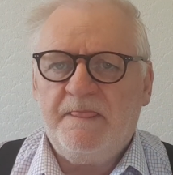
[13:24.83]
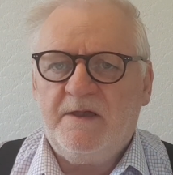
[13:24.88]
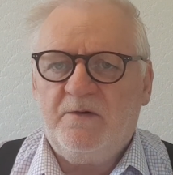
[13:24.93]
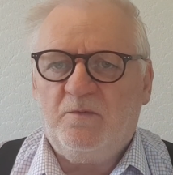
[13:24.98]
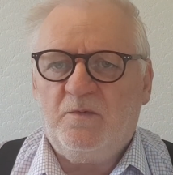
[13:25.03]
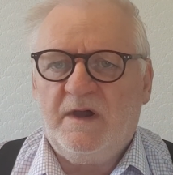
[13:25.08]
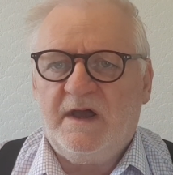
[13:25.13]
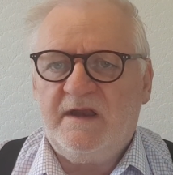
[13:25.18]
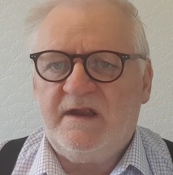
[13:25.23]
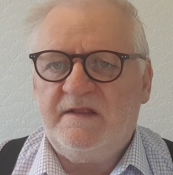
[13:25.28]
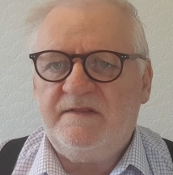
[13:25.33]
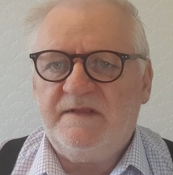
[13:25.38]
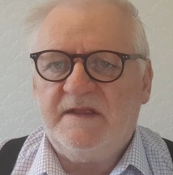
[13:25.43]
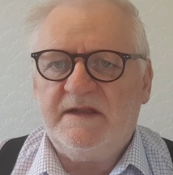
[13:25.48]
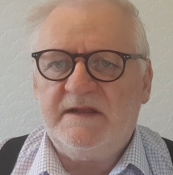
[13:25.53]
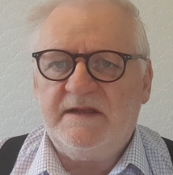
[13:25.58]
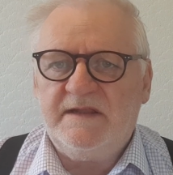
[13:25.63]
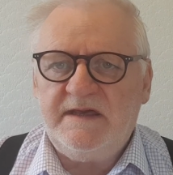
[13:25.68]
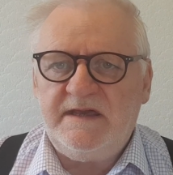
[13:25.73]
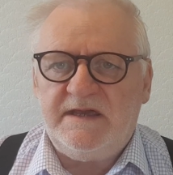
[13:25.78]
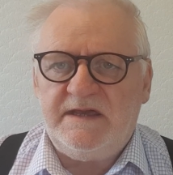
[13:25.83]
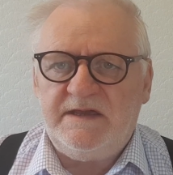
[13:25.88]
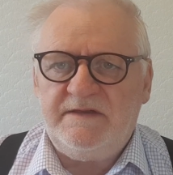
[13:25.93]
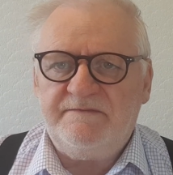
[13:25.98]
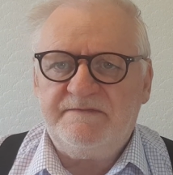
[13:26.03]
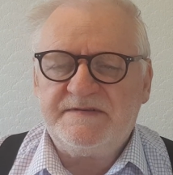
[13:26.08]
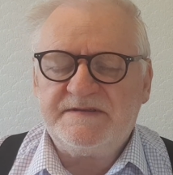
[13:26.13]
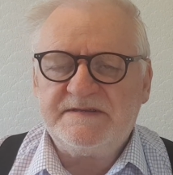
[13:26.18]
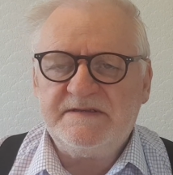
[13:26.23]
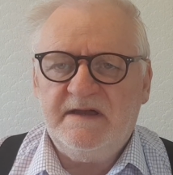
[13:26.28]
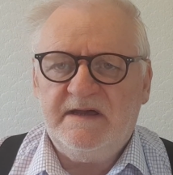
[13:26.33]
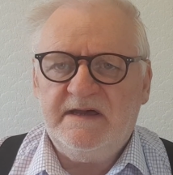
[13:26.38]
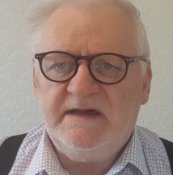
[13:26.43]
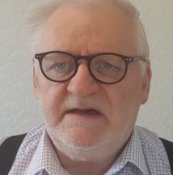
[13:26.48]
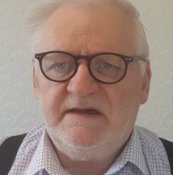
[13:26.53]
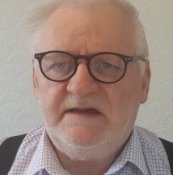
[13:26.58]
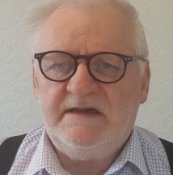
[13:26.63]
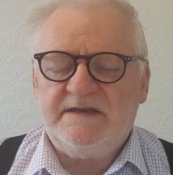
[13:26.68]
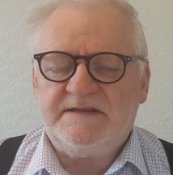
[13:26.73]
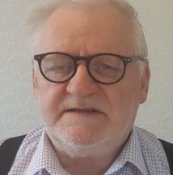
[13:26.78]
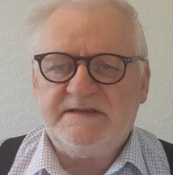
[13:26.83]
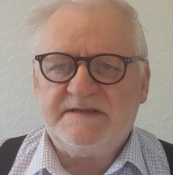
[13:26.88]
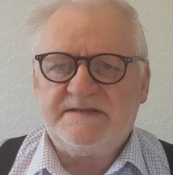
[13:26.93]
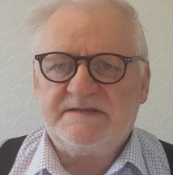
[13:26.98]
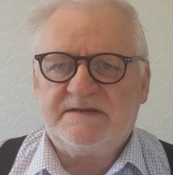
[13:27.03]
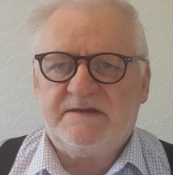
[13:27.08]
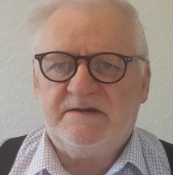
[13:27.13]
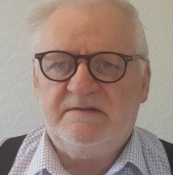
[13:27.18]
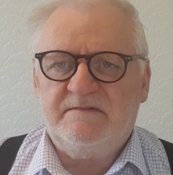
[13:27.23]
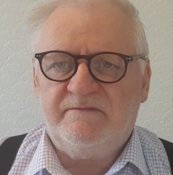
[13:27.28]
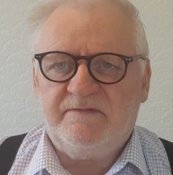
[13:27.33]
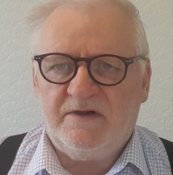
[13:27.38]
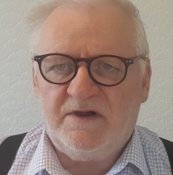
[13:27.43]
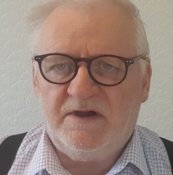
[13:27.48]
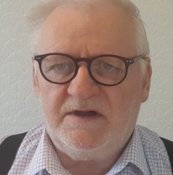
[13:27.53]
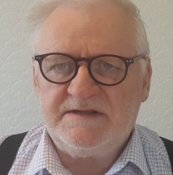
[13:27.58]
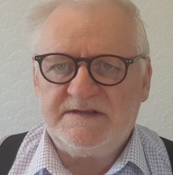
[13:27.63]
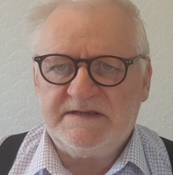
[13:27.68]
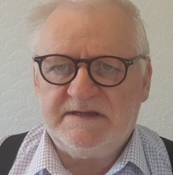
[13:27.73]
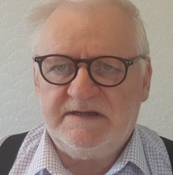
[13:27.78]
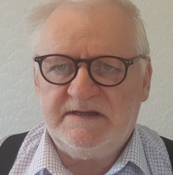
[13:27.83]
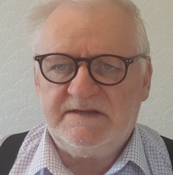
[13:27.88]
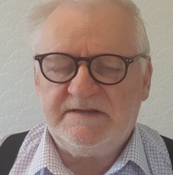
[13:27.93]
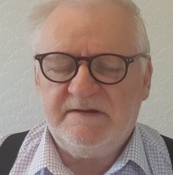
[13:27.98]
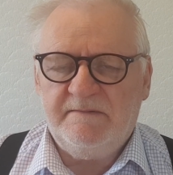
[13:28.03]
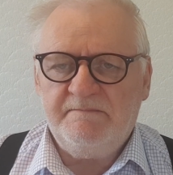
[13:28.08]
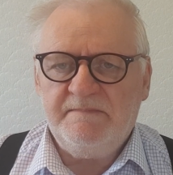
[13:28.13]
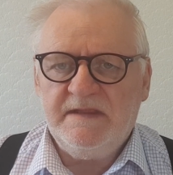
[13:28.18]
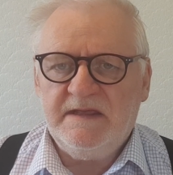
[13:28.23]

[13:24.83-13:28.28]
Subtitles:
where in the leaves it is converted